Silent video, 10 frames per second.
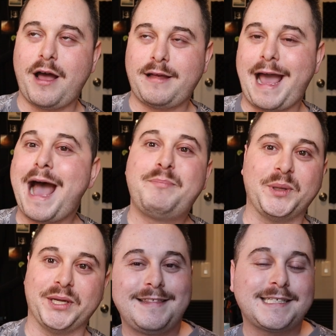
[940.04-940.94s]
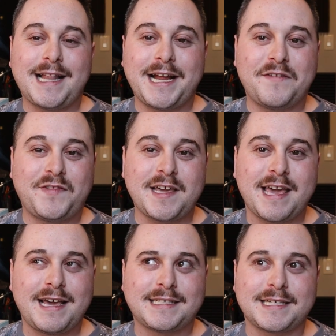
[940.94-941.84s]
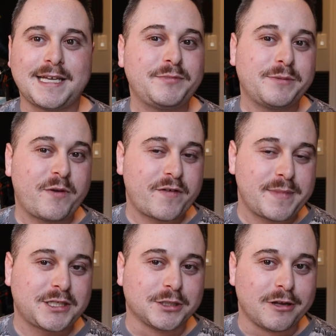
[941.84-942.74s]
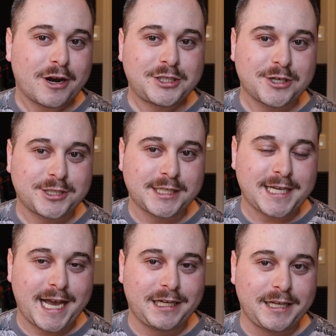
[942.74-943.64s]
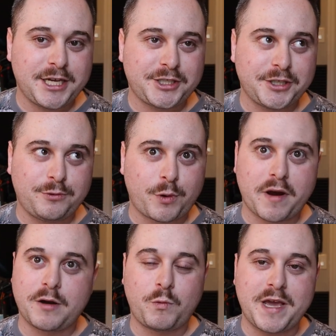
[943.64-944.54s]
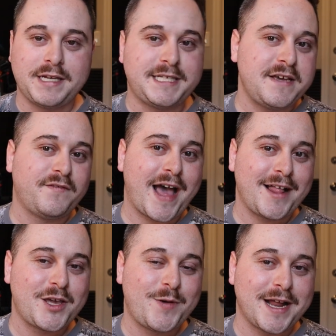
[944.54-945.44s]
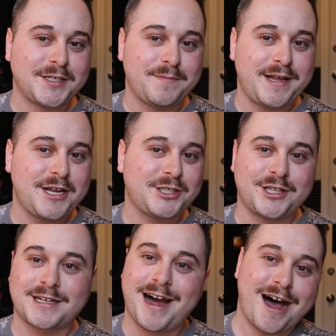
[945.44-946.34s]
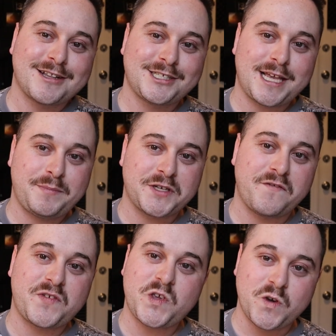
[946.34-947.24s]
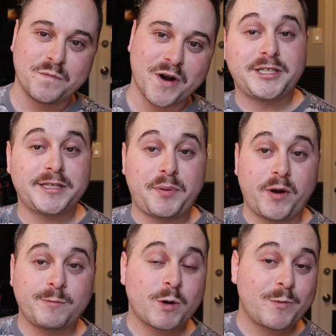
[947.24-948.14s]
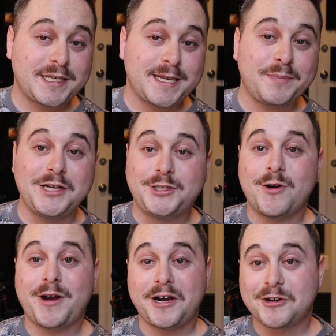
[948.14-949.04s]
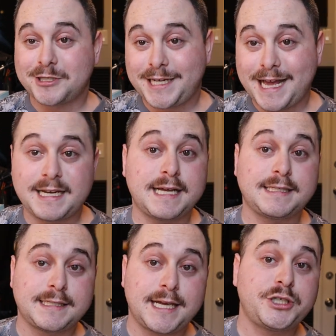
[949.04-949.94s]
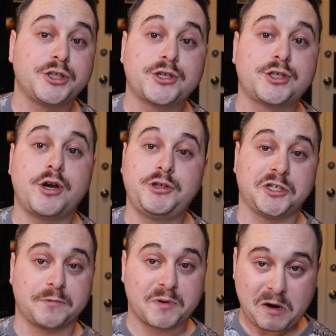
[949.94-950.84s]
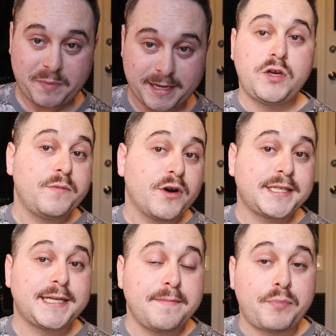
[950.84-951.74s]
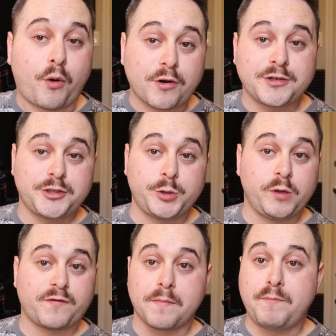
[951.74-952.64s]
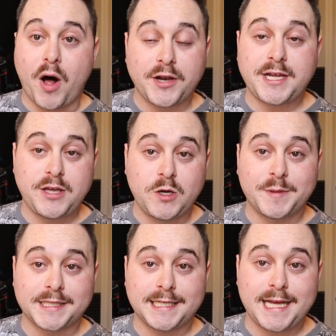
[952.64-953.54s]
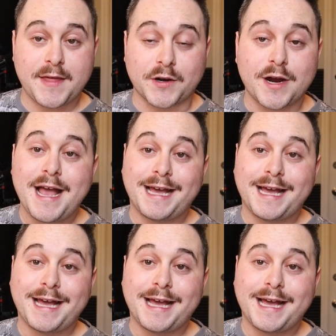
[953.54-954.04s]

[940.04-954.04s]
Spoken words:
happen. This line of thinking is a symptom of a much larger societal issue wherein we devalue and diminish the concept of humor to the point where we simply don't understand its essential social purpose. Humor is an important tool for bonding humans together